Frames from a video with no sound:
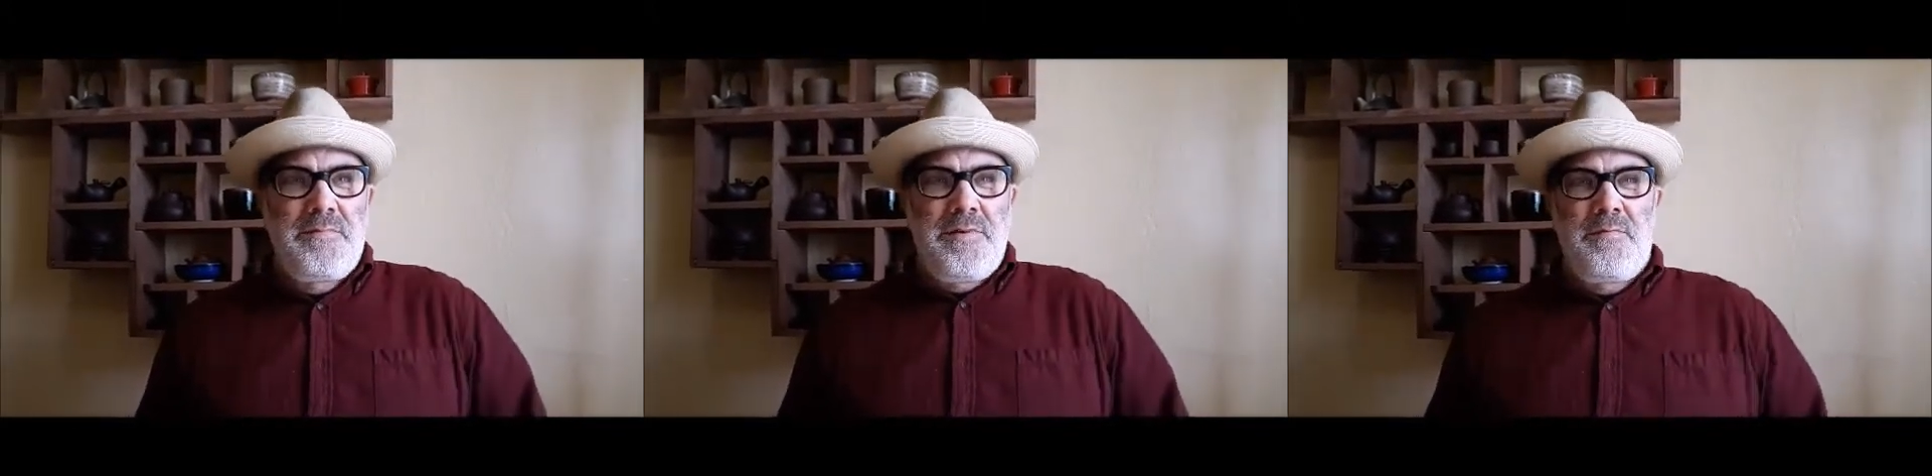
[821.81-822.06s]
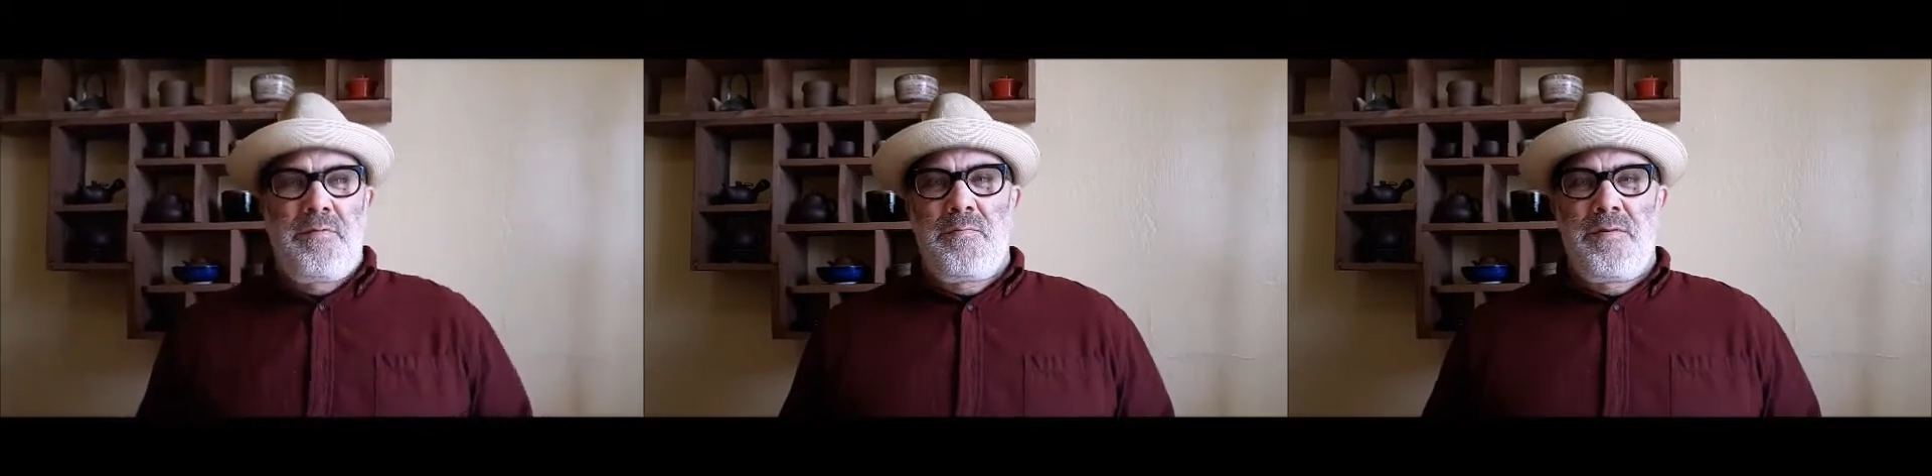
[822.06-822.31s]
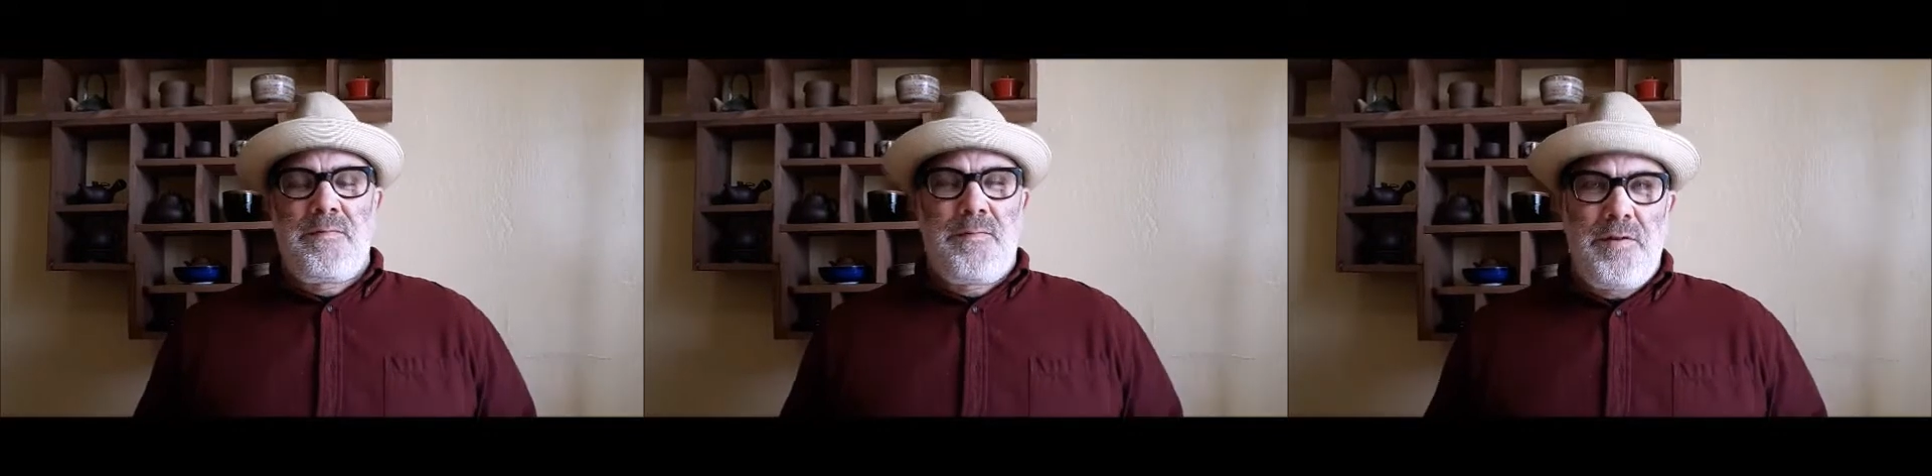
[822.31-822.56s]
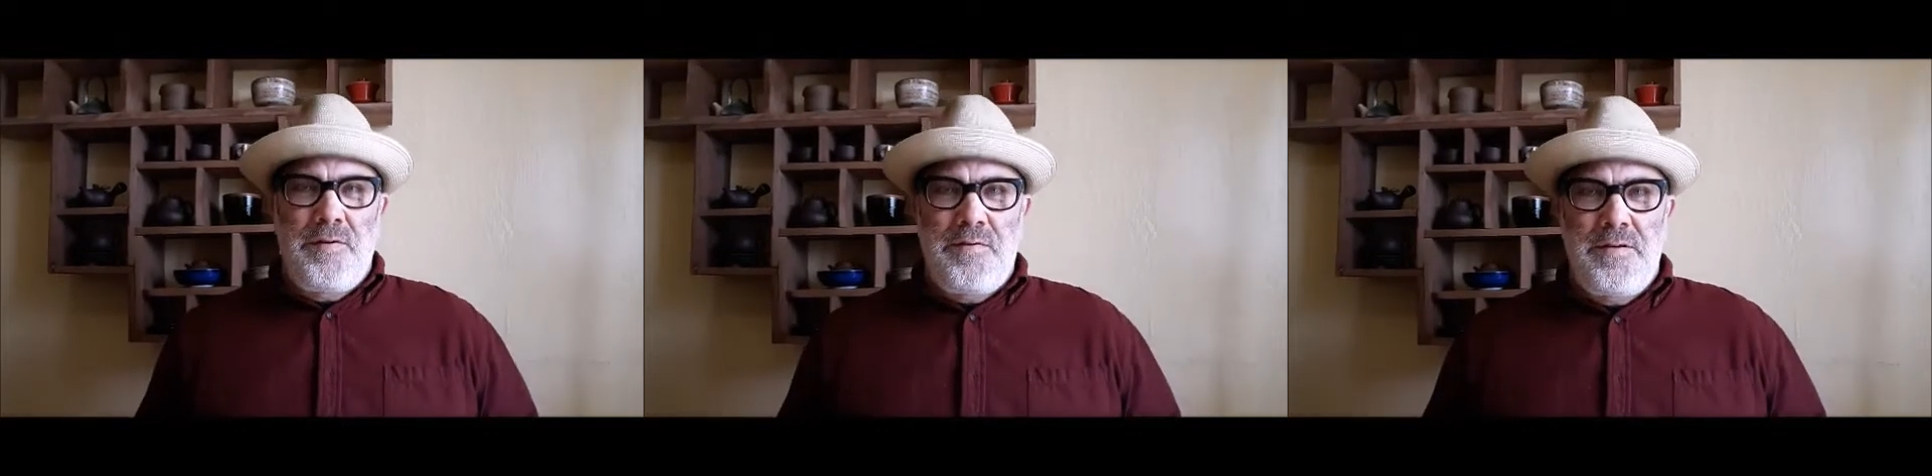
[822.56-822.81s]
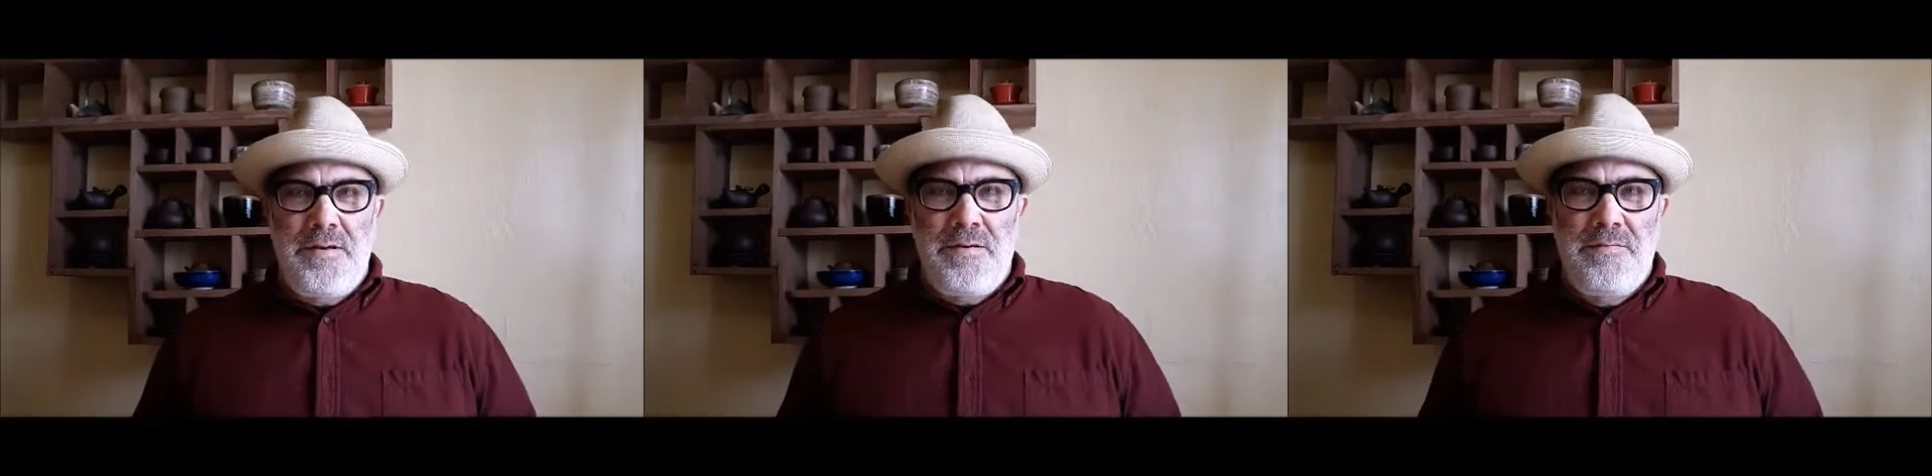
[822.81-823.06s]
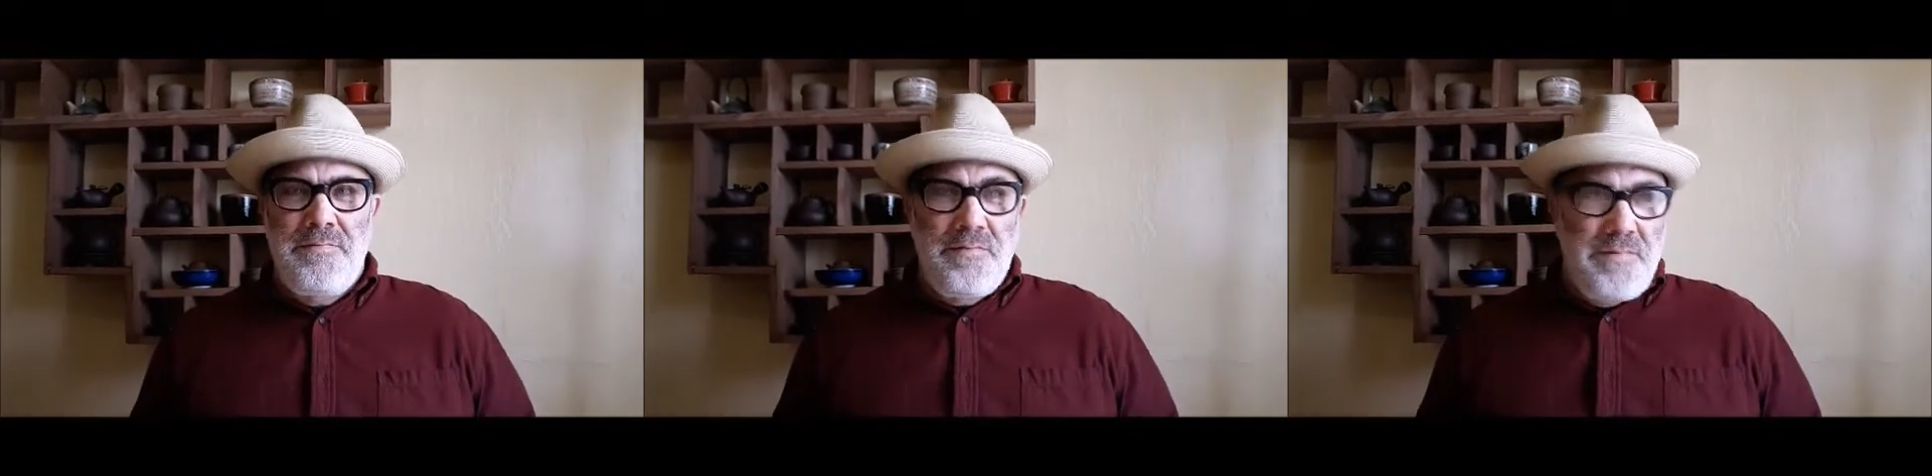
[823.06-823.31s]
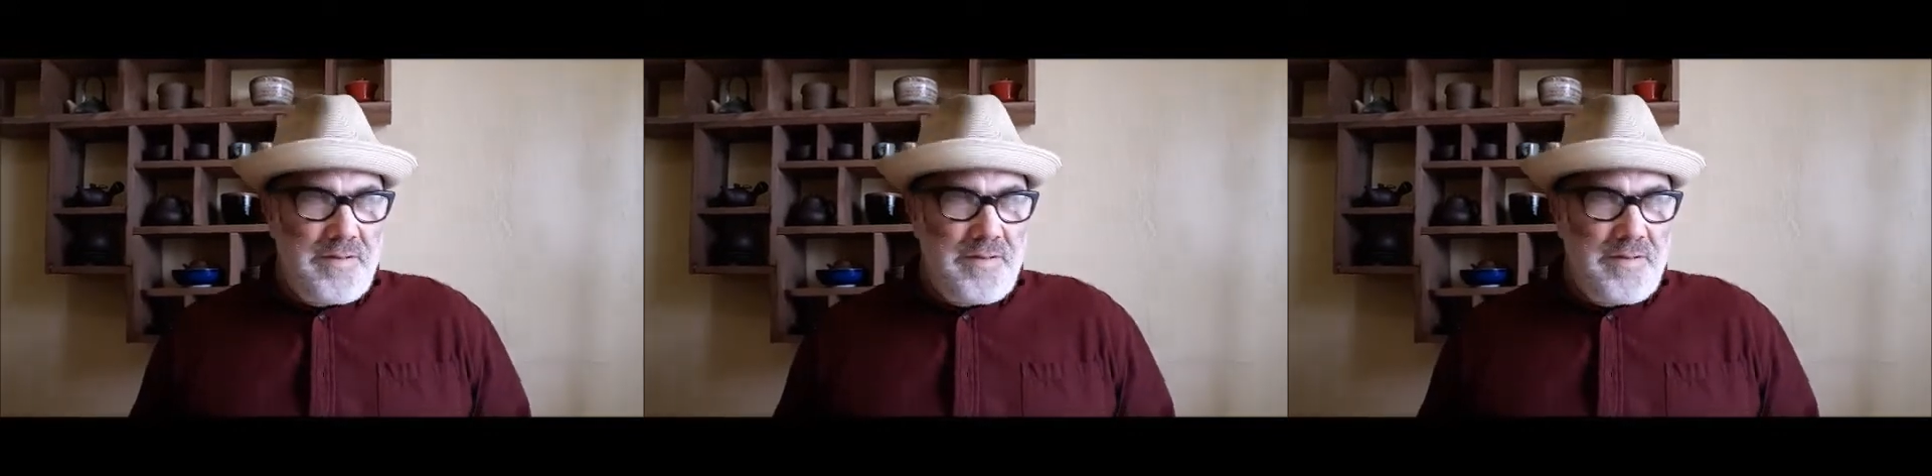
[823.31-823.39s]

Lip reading: was more Flow Team